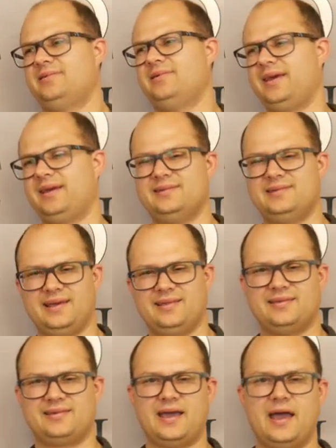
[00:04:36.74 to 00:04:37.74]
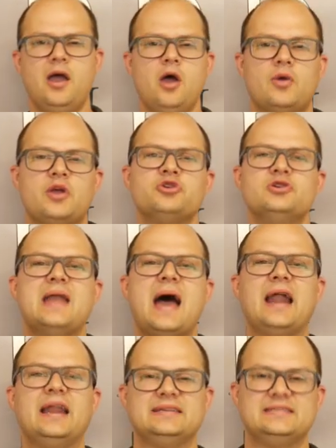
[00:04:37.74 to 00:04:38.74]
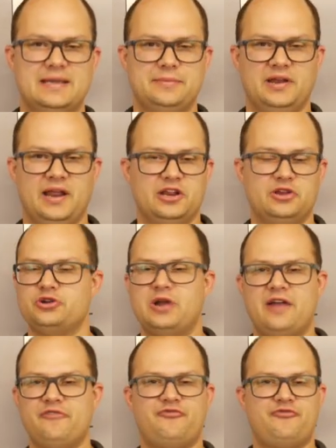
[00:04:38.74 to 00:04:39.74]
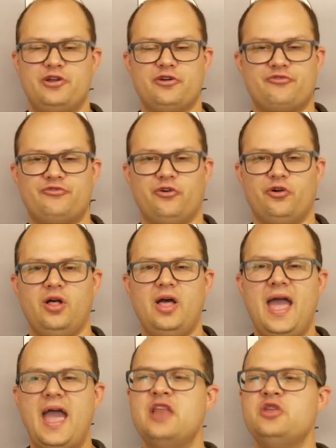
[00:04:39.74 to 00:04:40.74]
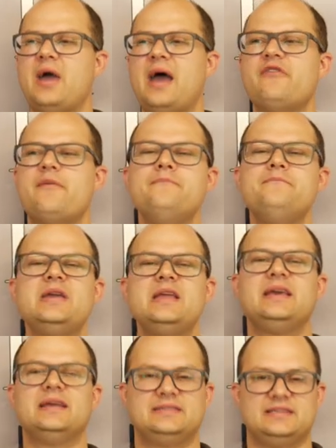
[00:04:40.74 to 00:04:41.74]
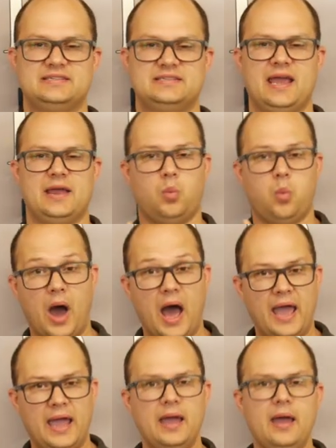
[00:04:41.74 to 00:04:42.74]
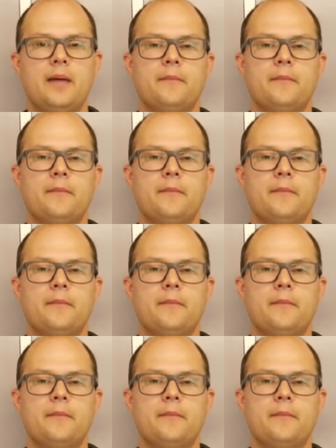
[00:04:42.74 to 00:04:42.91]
I can take this guy, right? You're not intimidated, you're not fearful, and you have immediate disdain. Why?